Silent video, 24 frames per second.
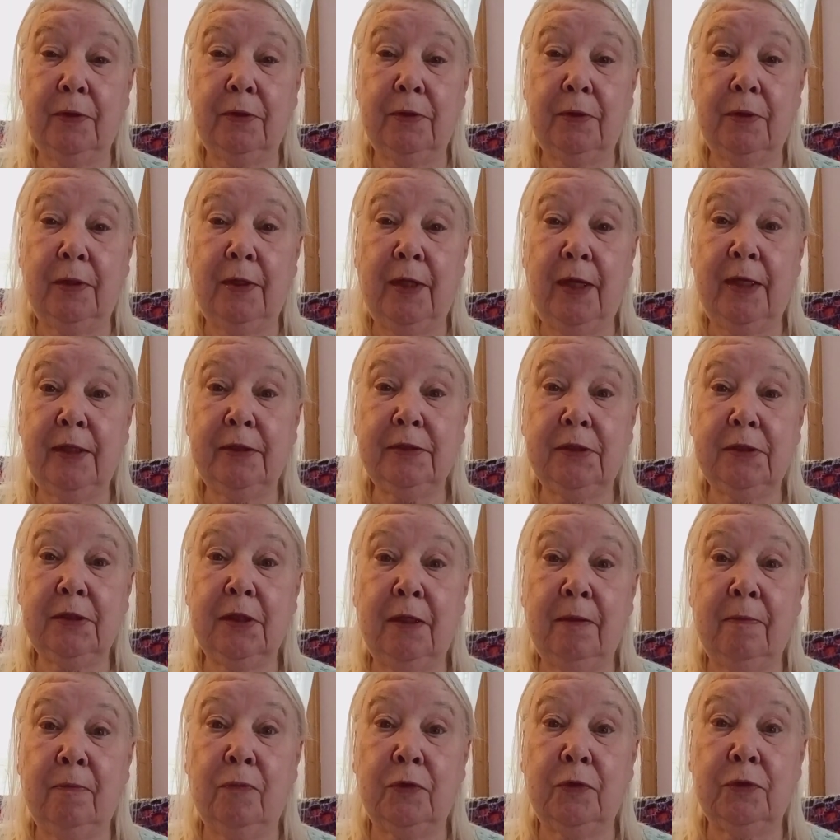last
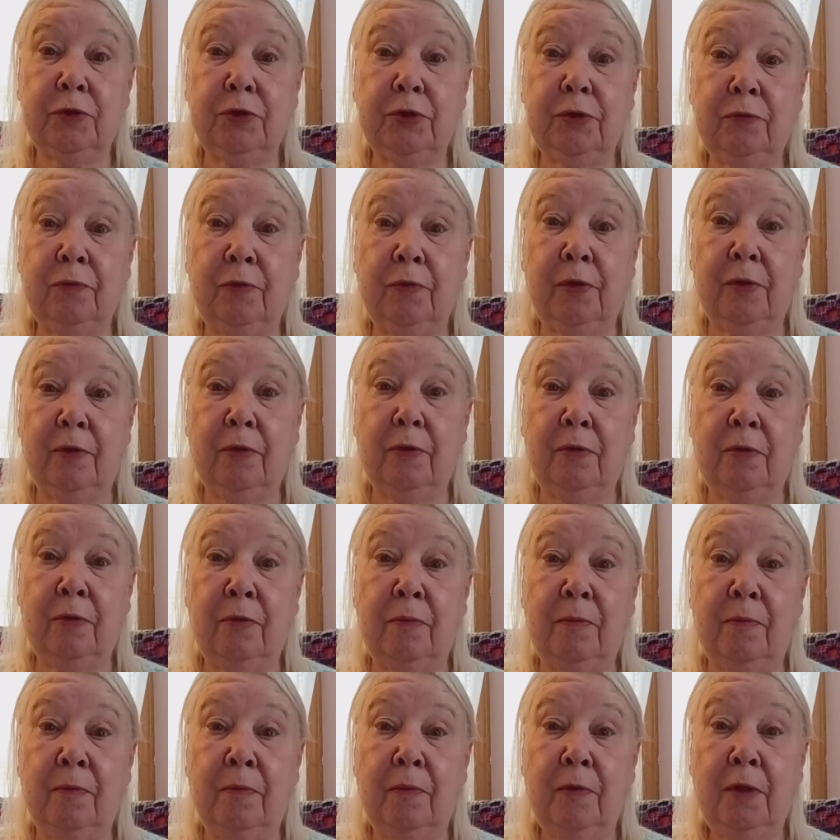time when she went
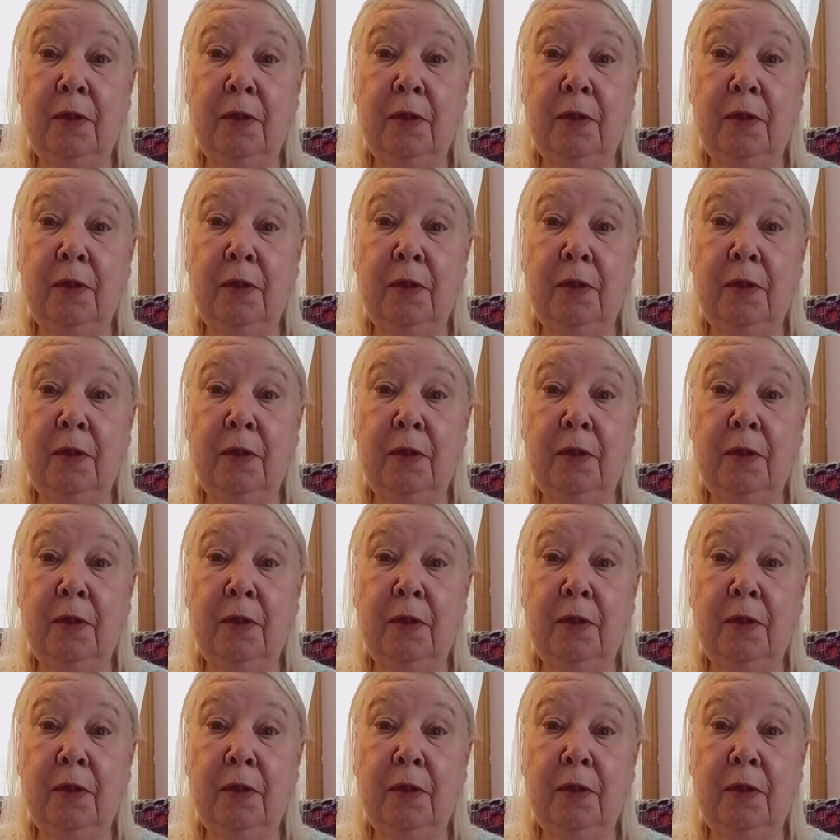home,